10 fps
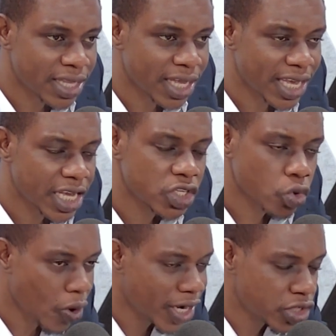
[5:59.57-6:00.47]
the case
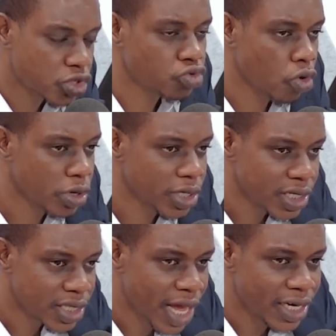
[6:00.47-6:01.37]
quite
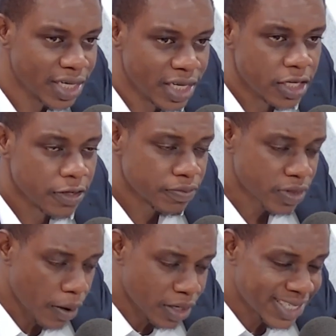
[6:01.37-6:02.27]
strongly that
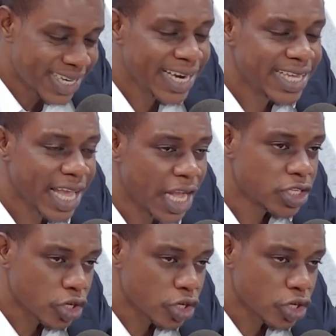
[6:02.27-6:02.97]
the delegates